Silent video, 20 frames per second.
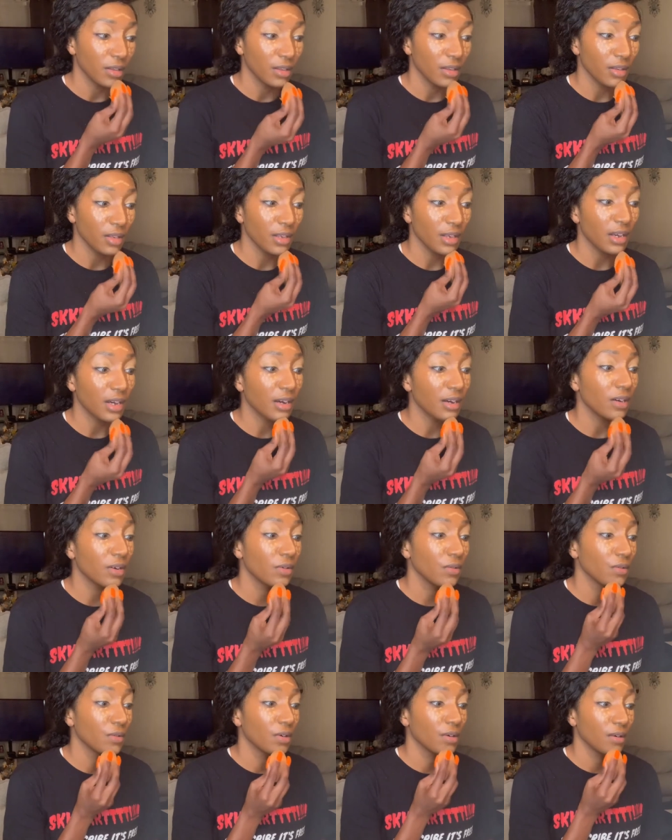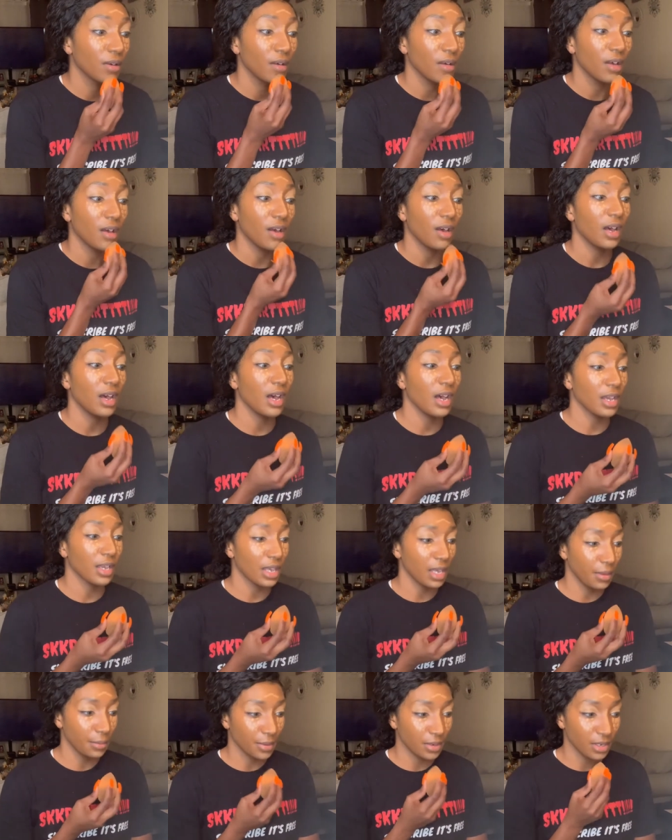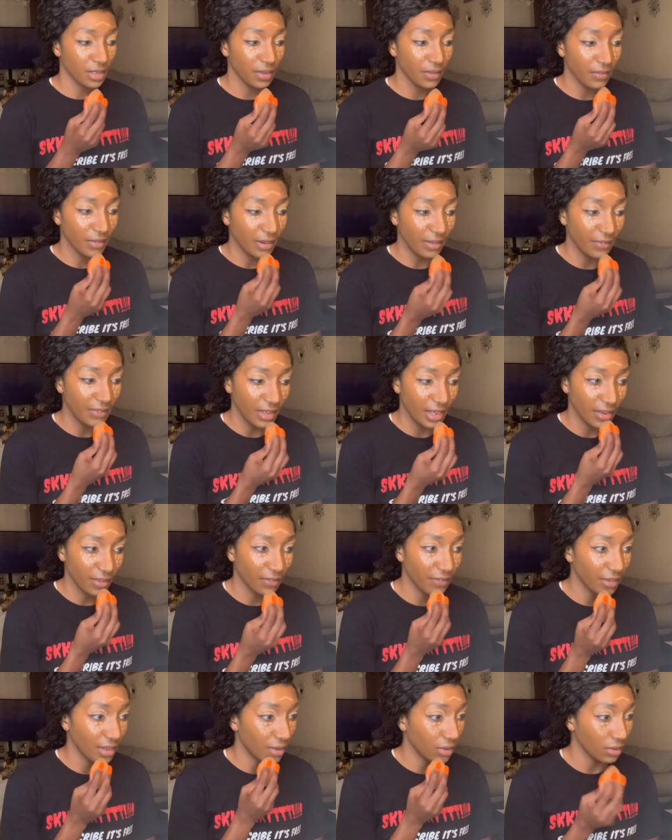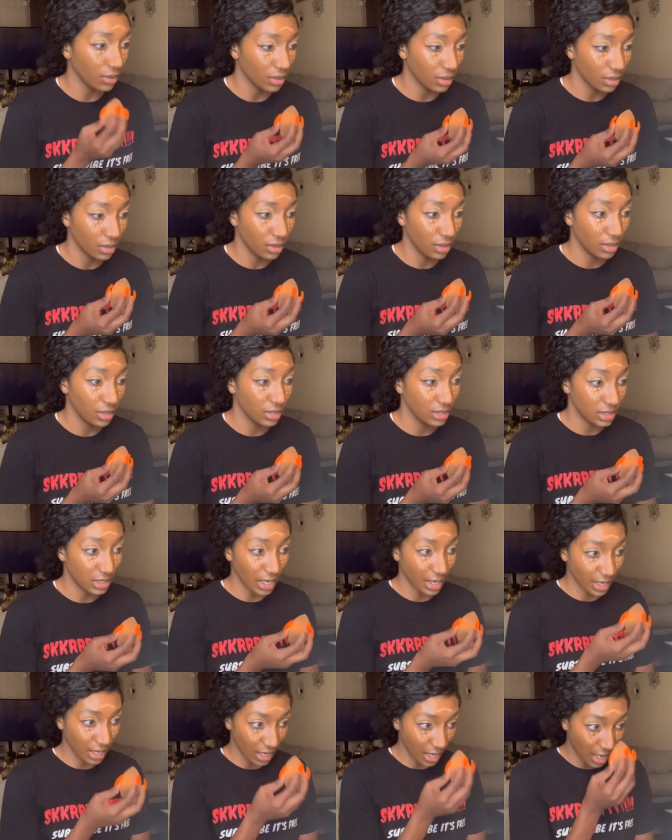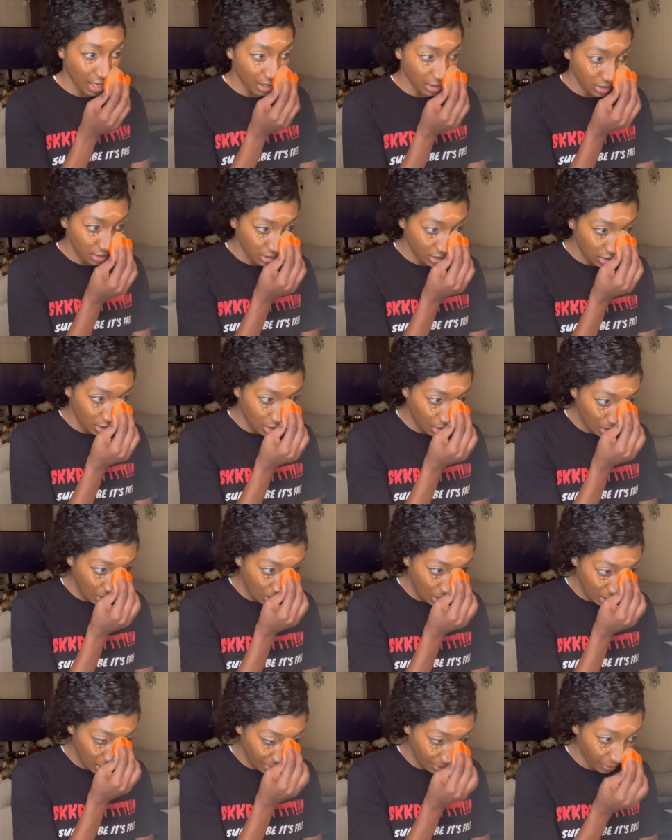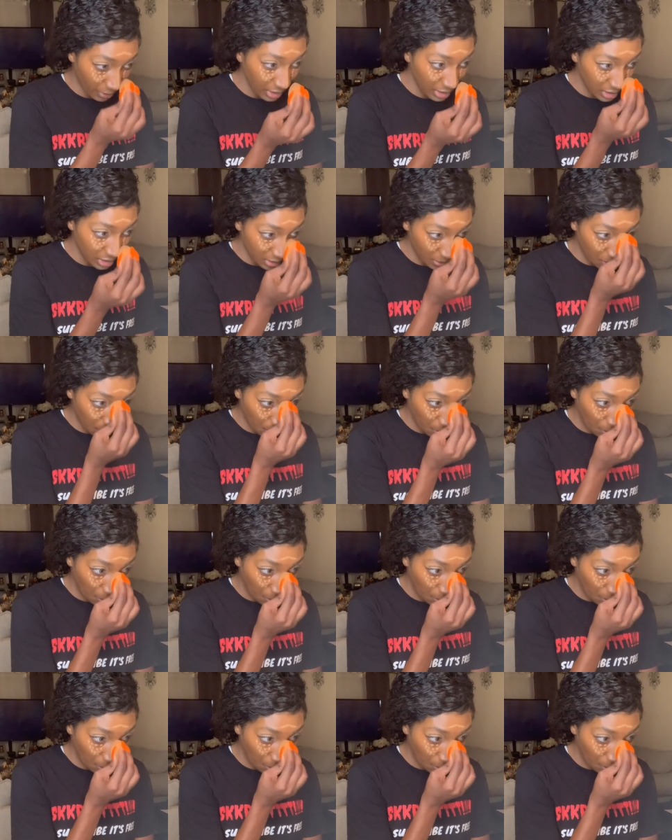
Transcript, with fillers: Yeah, I can't believe I finally found a Jackie Adams collaboration.